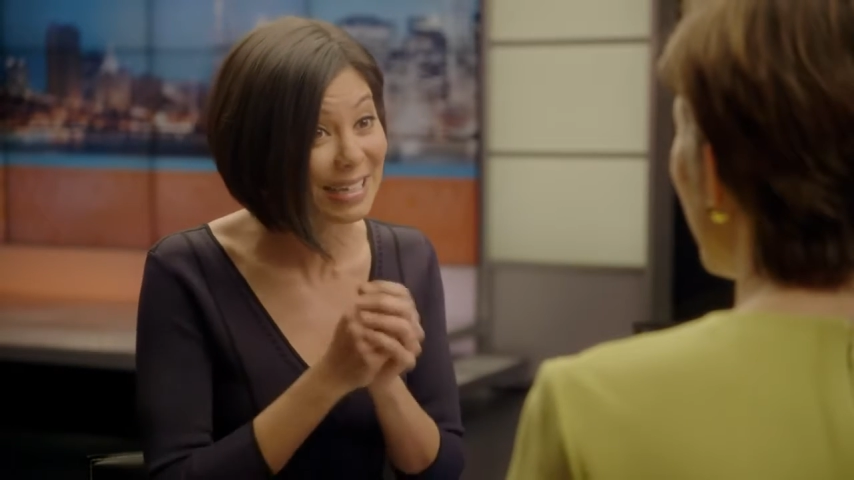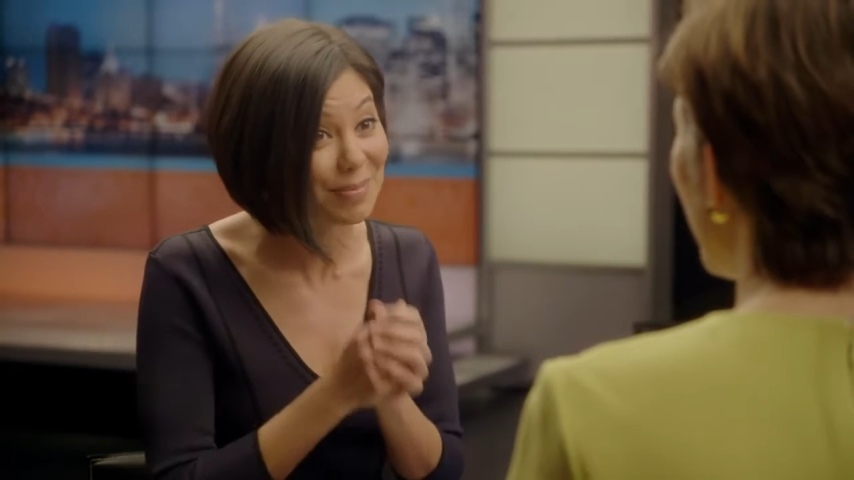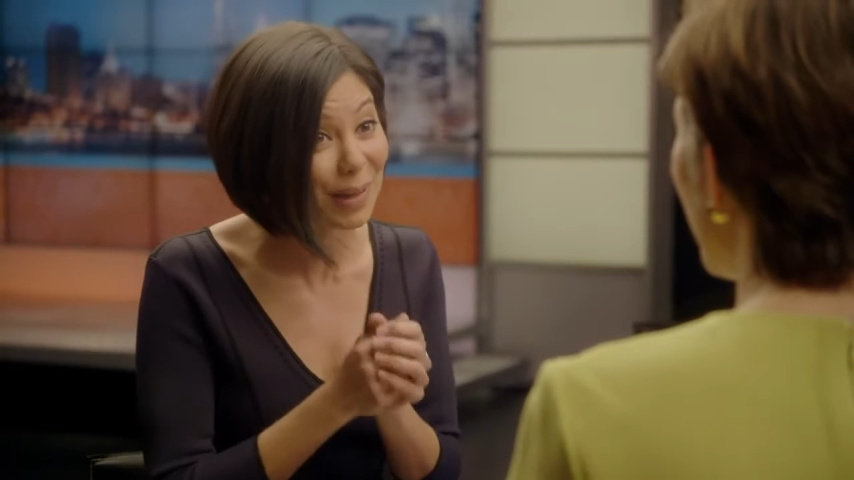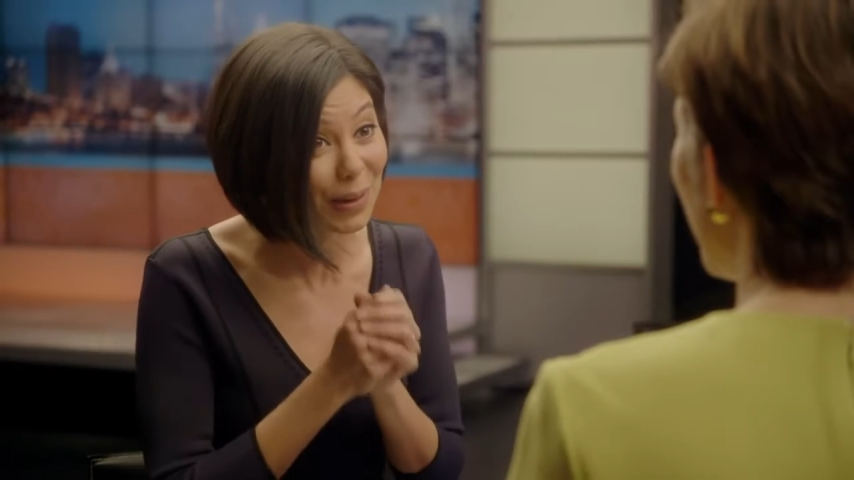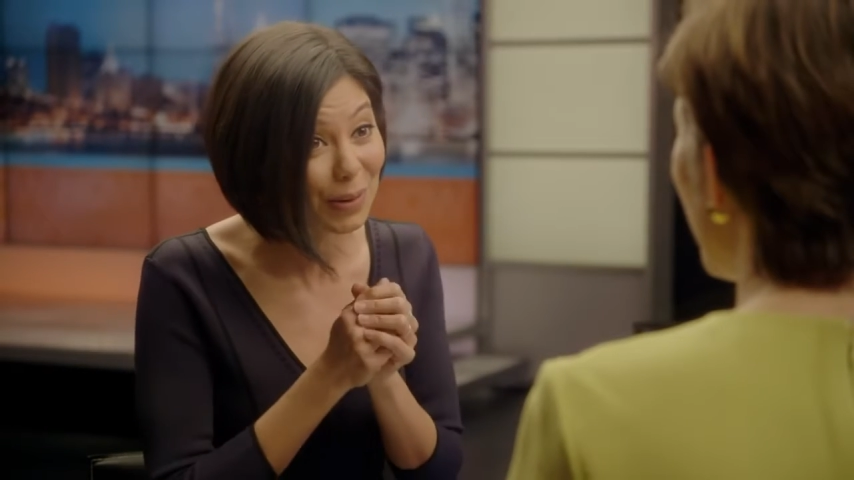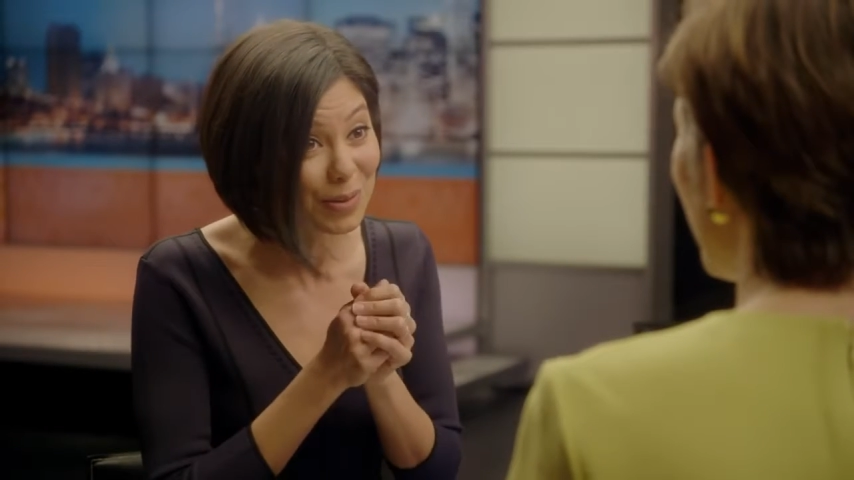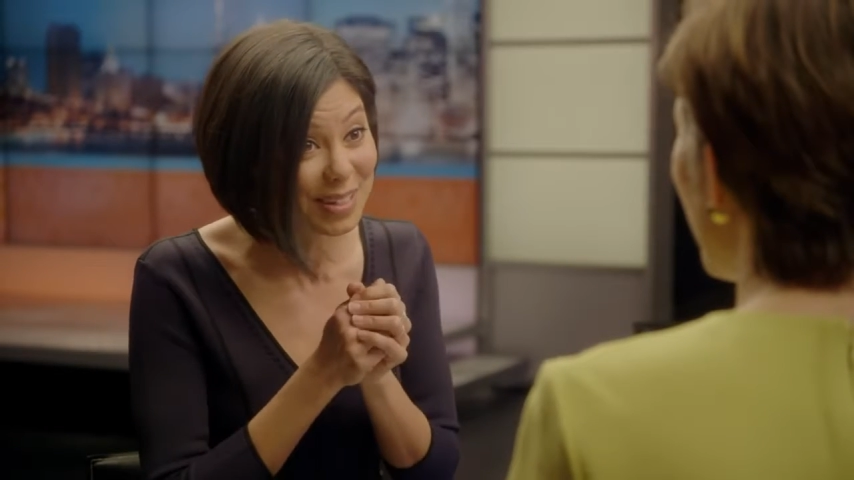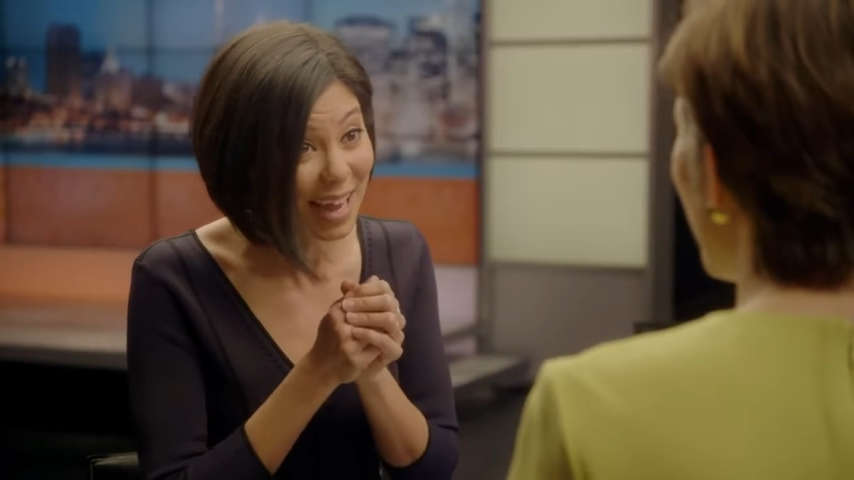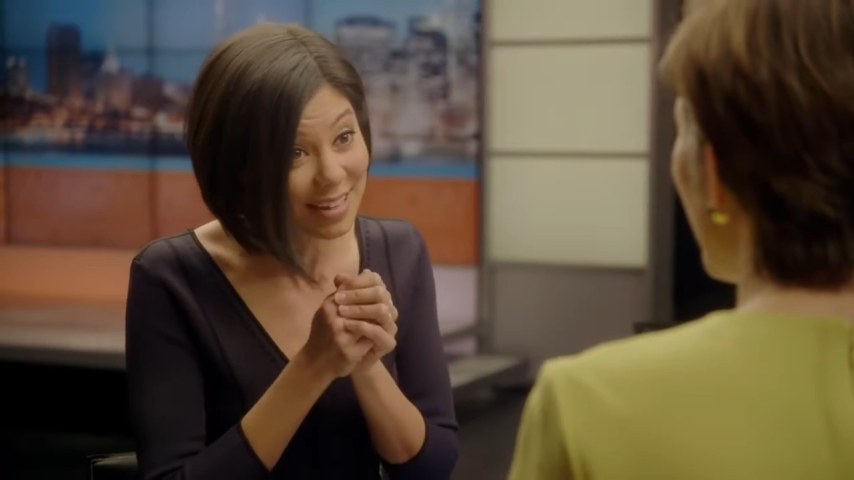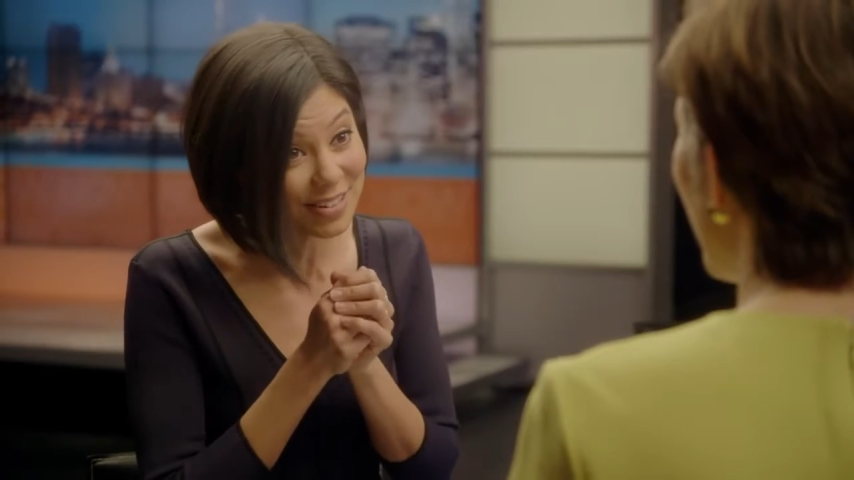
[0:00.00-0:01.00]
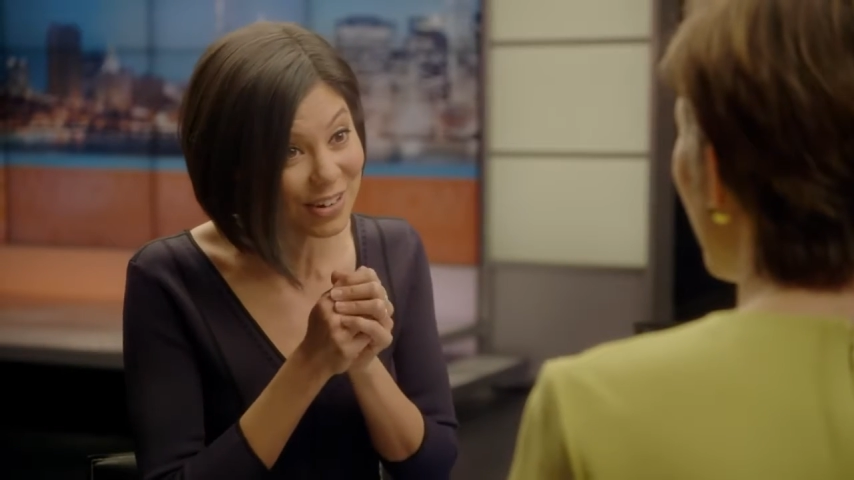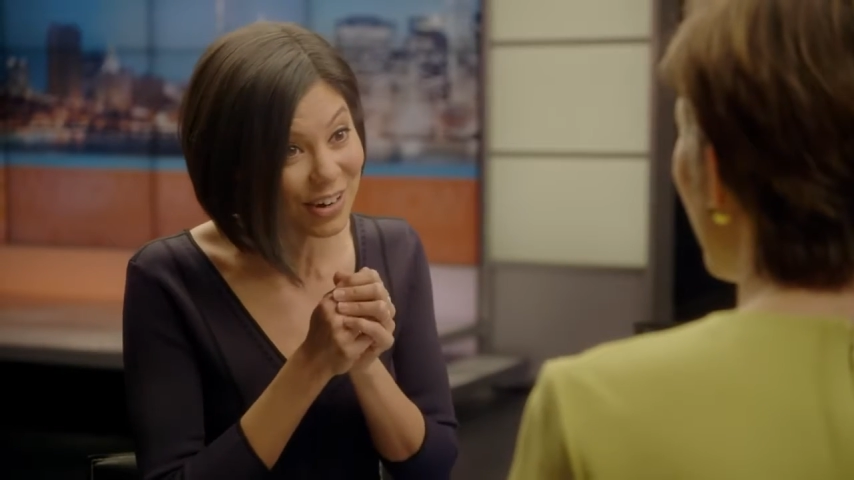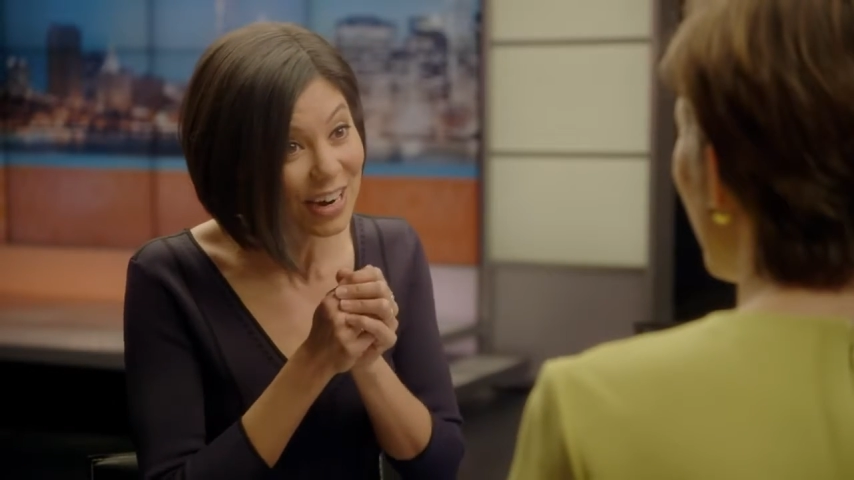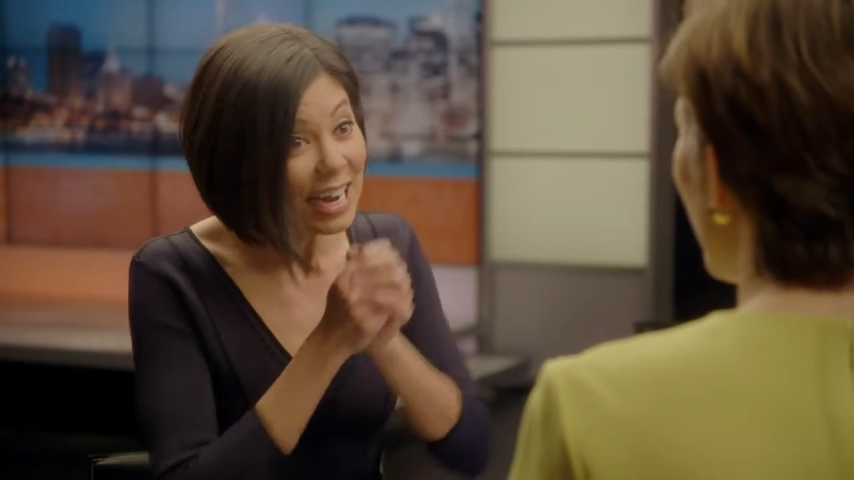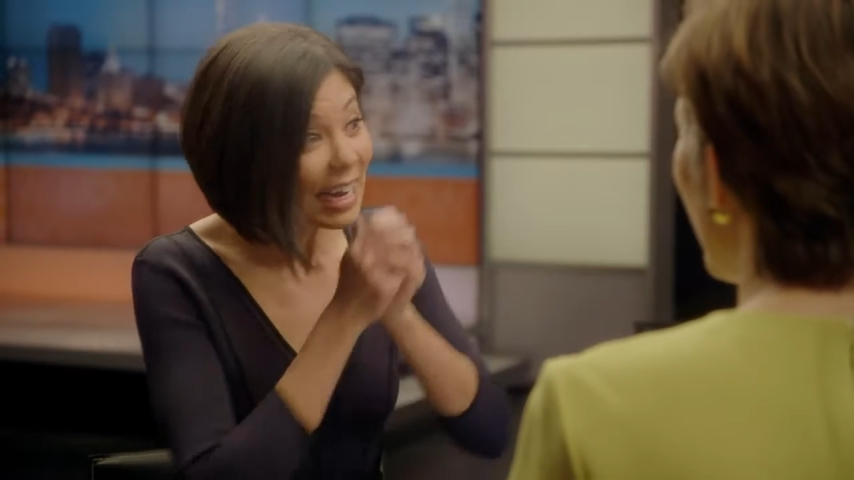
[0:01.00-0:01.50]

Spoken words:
to be a newscaster,